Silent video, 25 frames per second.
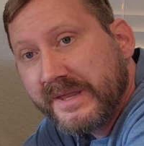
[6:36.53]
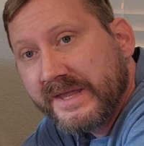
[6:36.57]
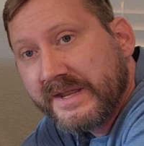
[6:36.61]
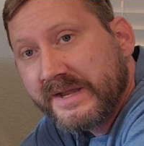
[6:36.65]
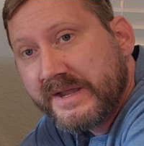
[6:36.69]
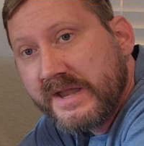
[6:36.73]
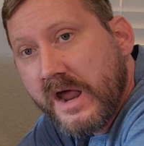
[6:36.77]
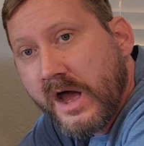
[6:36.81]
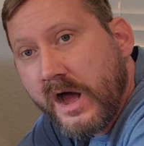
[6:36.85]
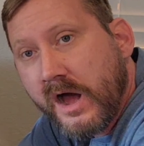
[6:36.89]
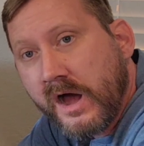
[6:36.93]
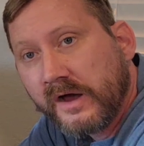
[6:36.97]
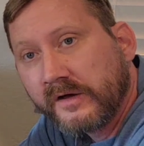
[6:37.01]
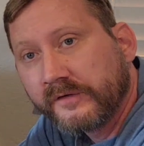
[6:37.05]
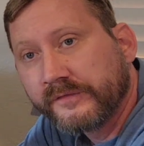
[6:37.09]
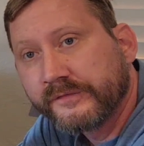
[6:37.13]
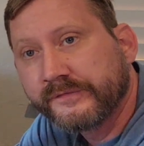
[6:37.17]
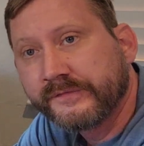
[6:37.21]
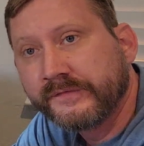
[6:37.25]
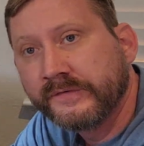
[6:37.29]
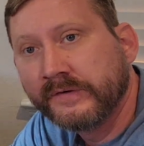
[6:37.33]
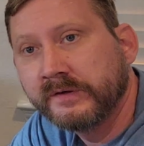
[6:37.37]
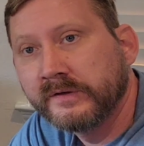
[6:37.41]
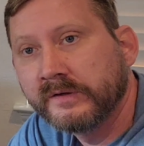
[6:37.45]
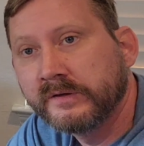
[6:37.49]
be
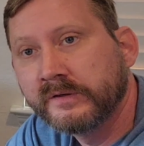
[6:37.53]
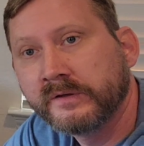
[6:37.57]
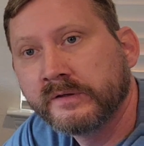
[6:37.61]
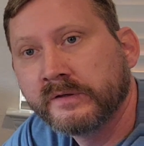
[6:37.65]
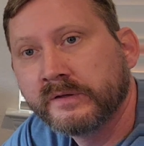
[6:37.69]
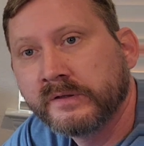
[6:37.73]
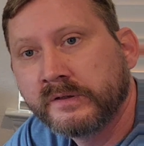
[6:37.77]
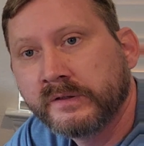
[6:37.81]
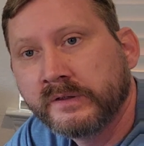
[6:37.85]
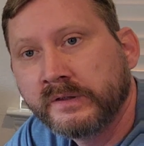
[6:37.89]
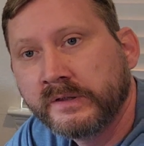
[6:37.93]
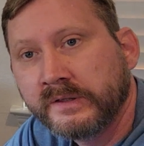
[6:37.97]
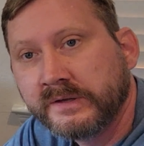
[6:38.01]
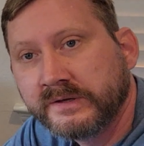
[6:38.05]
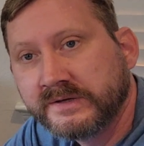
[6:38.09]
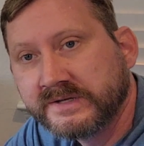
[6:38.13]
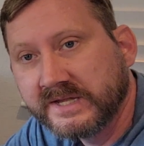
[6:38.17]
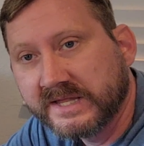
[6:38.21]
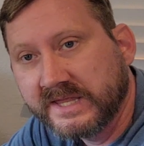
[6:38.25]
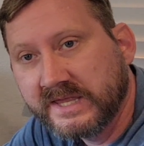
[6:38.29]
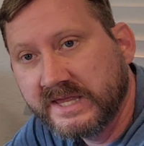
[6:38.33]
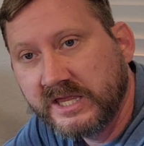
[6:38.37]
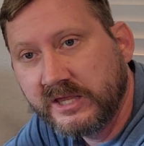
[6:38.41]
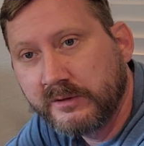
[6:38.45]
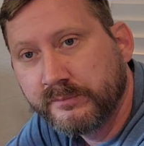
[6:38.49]
enough
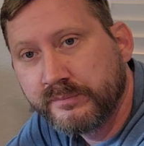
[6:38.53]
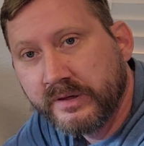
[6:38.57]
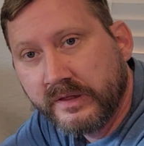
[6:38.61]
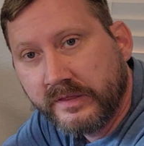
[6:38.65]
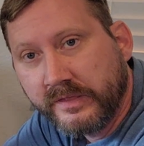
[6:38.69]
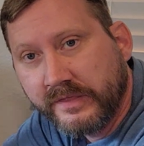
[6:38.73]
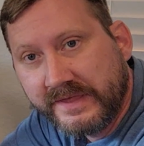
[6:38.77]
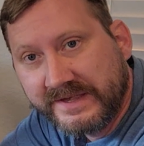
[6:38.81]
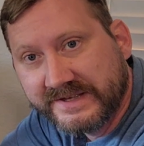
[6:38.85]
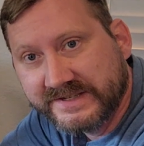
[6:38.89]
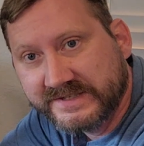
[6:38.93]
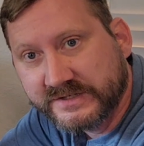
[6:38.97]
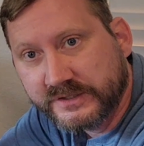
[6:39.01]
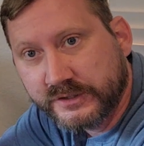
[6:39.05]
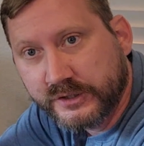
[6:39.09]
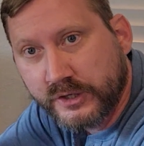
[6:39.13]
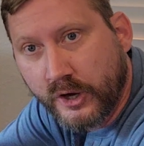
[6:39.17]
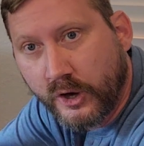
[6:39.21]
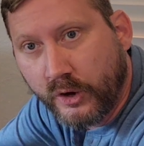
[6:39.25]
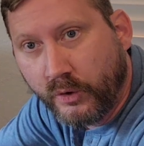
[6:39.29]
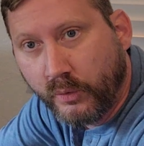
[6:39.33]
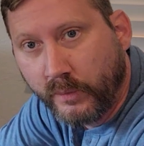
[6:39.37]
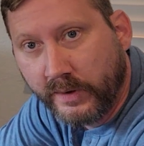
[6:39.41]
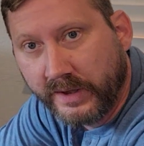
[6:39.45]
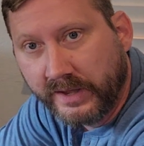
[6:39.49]
to keep this
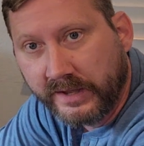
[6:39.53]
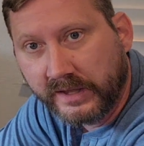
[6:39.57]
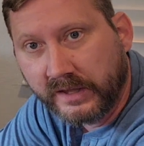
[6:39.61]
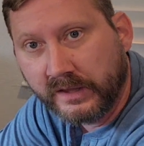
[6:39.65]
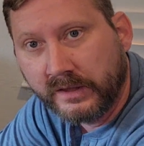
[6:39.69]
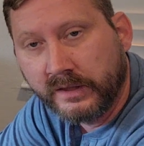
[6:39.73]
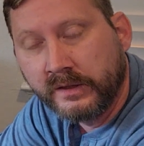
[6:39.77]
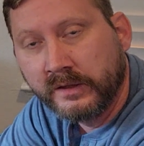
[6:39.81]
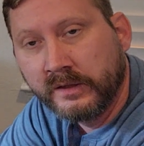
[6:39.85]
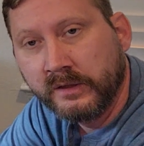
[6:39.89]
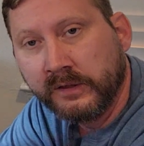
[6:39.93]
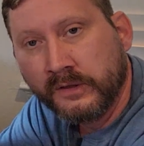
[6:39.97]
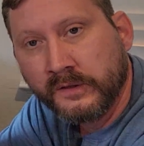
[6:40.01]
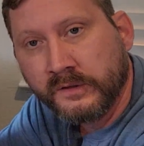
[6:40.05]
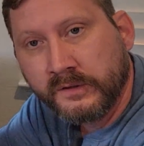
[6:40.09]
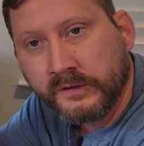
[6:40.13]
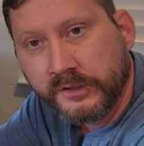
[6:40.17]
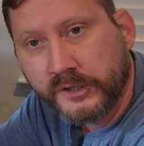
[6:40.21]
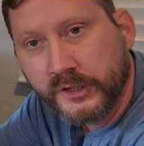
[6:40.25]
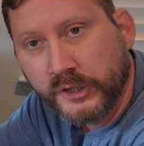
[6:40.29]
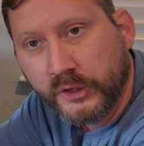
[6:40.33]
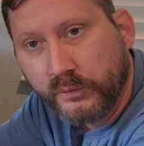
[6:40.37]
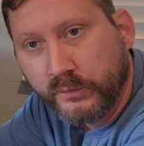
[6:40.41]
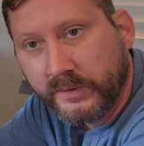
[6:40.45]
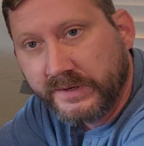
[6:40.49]
going.
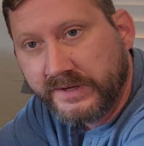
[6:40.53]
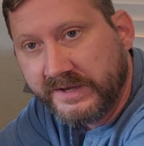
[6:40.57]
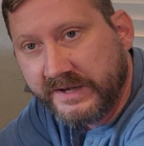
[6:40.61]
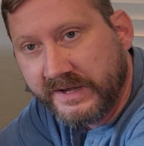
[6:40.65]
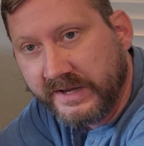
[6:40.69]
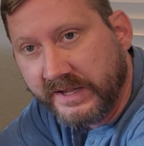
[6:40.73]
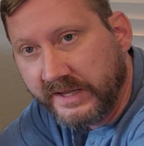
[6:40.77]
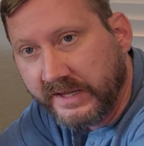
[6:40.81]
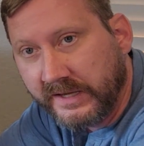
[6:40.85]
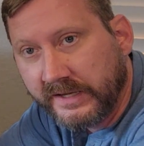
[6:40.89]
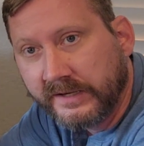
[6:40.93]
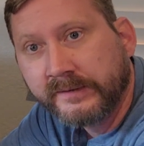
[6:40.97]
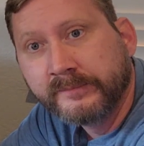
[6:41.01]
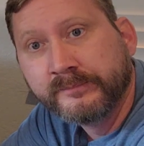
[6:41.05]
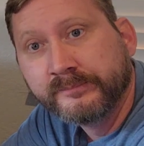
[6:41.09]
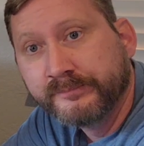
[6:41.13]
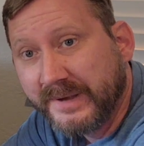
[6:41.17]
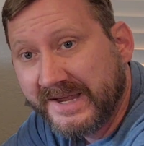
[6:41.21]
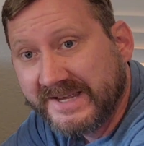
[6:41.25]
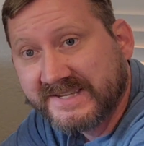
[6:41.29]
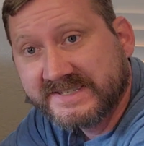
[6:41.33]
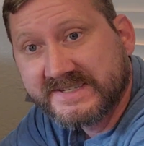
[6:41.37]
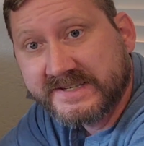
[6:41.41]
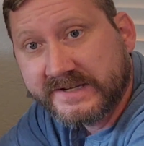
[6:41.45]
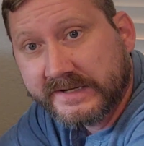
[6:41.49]
You would need
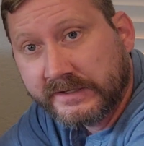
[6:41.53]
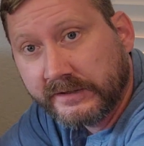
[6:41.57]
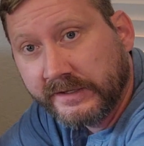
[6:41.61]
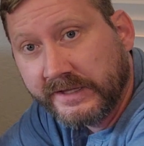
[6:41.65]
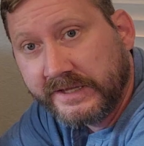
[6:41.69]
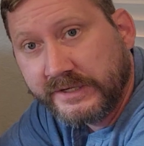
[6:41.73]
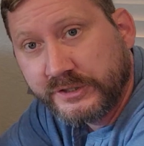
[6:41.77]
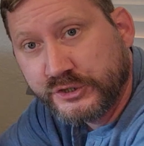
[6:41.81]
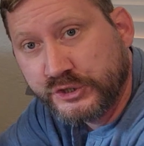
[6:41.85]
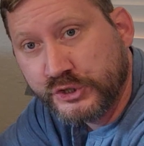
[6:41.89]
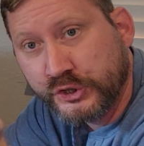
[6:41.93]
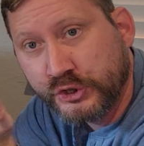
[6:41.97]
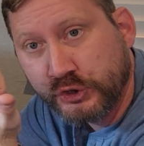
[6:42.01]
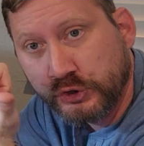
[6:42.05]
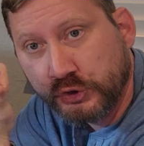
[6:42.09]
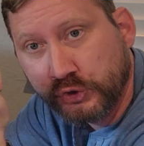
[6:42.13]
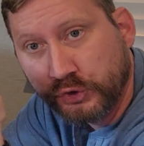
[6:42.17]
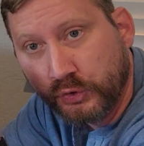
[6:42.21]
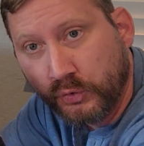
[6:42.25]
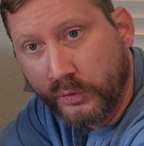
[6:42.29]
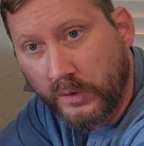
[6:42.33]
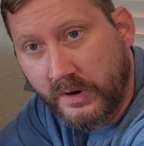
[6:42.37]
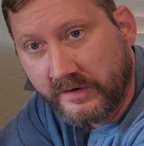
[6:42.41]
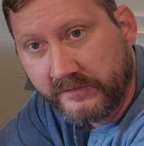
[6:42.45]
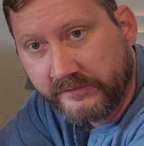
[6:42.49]
basically
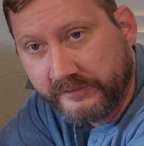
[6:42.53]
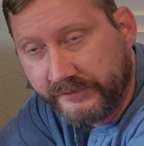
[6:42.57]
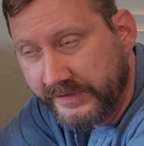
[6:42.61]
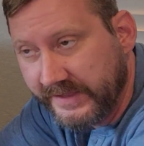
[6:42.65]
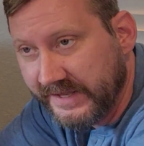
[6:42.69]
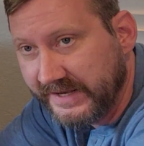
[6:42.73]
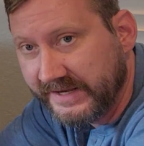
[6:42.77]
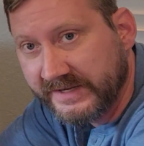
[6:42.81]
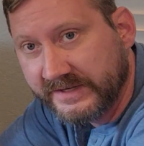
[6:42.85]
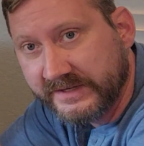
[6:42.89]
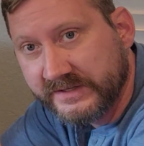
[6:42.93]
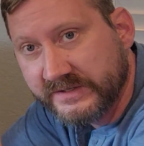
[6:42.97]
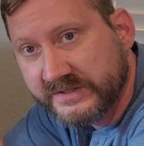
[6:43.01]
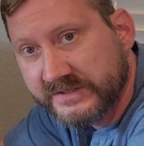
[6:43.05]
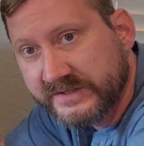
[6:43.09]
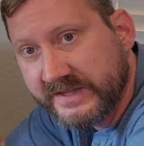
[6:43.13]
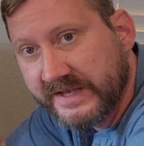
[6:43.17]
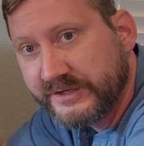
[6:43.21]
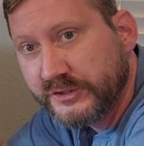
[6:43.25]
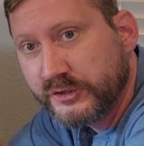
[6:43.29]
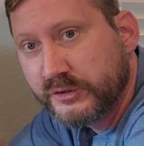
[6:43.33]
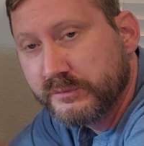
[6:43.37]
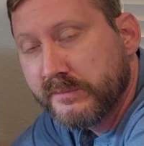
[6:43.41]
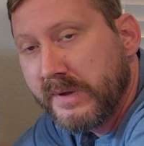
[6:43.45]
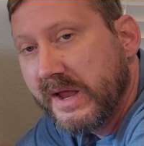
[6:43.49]
2 of these.
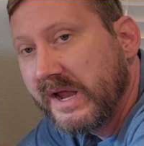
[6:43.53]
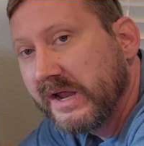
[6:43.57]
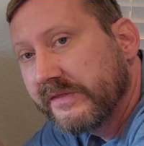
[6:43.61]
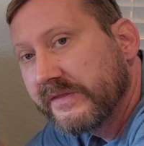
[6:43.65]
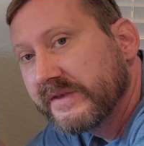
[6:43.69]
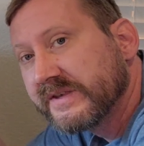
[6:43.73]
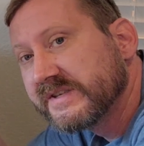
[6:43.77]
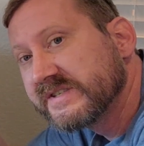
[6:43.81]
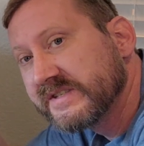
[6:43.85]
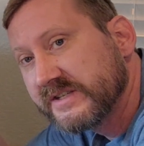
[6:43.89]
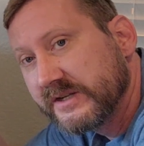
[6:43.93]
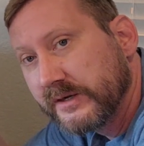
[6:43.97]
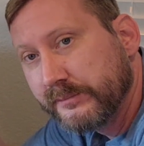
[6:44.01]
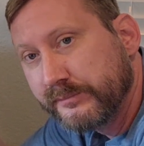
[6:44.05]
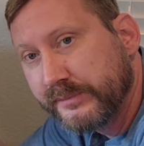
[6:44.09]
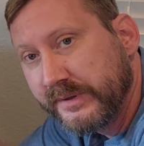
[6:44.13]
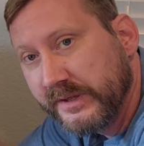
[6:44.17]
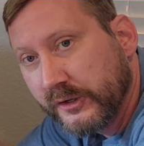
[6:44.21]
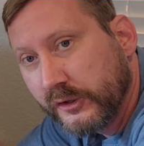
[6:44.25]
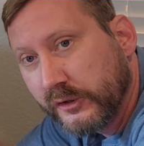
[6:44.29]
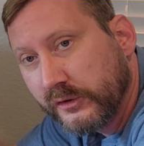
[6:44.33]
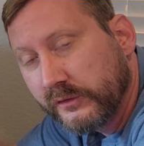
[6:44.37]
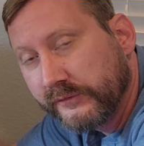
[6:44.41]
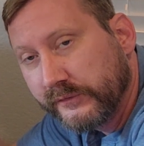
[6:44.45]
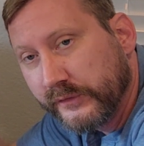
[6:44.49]
They do make this in a
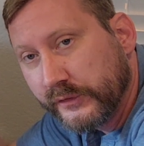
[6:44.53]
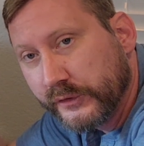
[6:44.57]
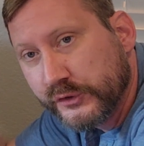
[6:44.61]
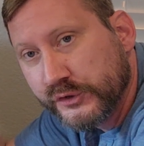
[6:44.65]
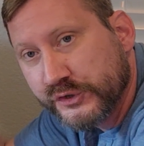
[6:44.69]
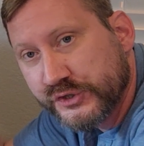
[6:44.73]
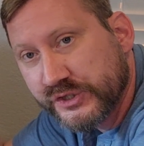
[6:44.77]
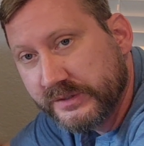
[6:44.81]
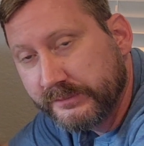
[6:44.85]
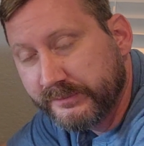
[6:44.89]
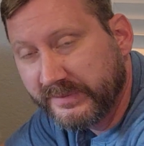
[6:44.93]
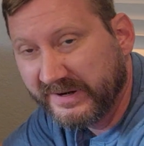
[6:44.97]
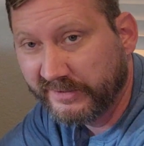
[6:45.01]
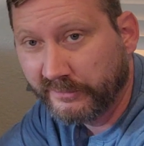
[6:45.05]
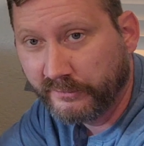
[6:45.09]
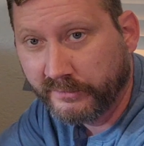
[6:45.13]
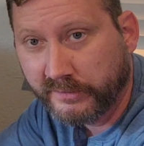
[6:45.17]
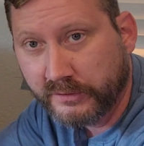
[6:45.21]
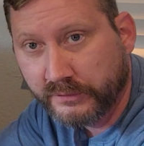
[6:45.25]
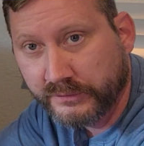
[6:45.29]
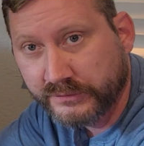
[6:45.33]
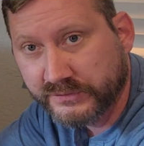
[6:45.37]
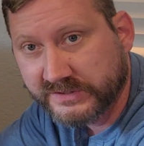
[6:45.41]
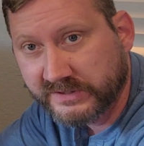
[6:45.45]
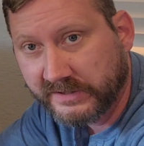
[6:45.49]
bigger version, but it
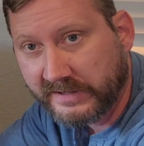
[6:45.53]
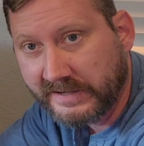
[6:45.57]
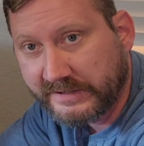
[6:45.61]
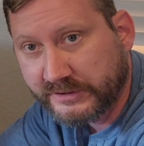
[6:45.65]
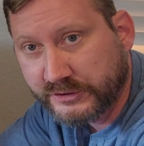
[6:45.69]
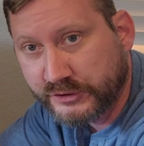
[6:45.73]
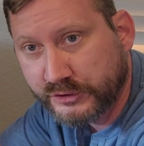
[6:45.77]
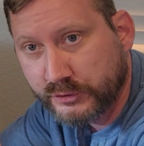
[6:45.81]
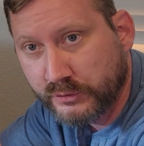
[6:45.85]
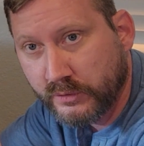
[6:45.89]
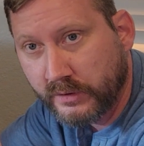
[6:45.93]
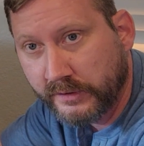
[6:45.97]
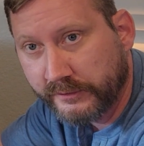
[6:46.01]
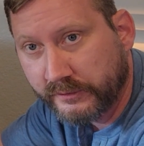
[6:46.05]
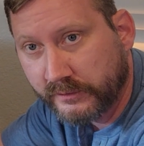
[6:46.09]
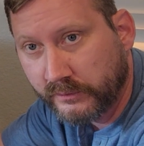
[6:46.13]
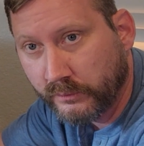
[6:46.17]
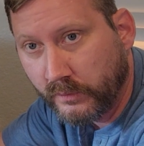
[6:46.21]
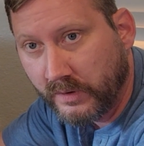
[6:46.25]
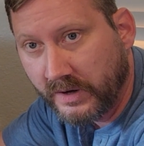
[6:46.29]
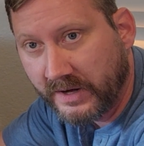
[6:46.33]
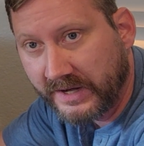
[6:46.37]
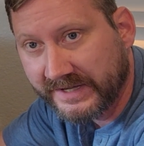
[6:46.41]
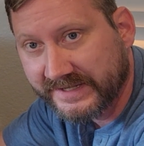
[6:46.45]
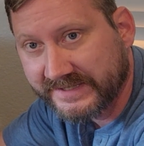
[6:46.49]
only goes to like
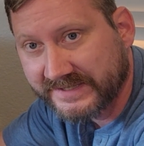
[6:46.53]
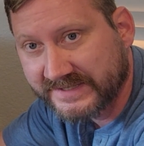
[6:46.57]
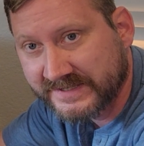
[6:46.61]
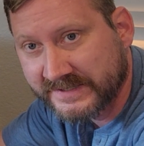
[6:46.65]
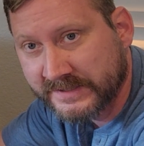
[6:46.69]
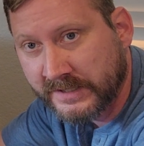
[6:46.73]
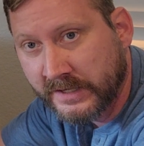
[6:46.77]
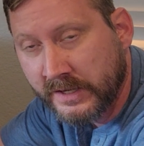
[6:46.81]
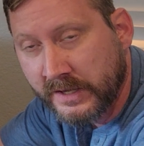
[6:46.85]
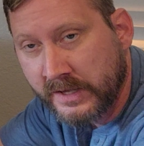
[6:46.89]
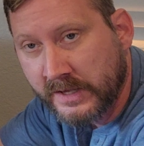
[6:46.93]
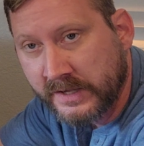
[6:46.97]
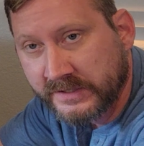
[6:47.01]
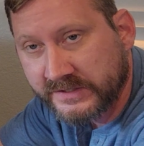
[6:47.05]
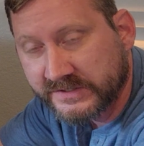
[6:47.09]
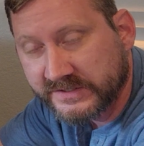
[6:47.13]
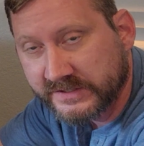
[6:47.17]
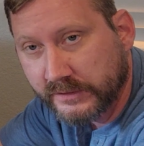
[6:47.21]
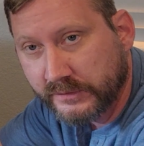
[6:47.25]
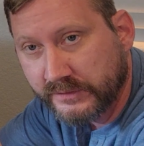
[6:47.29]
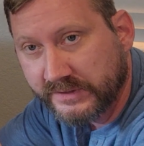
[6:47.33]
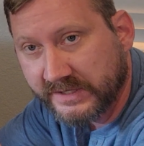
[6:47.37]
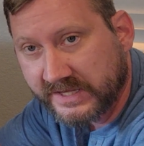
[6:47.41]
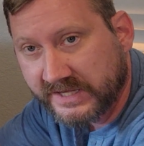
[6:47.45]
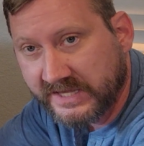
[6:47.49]
200 watts.
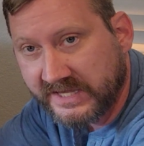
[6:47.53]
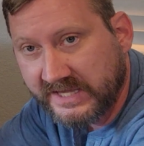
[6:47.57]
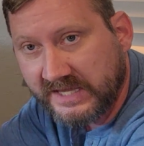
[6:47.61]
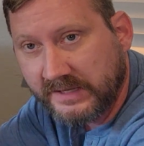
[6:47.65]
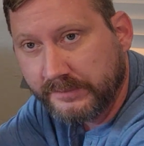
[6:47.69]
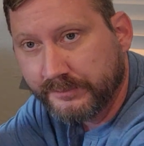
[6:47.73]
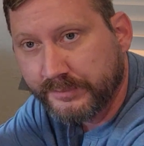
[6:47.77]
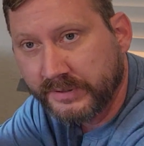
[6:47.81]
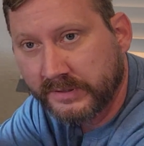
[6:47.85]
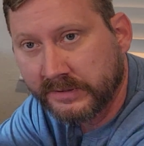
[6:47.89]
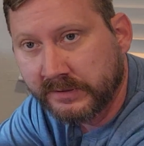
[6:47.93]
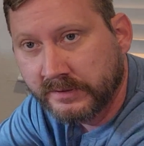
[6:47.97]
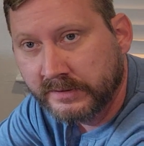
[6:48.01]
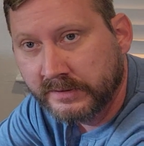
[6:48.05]
So to keep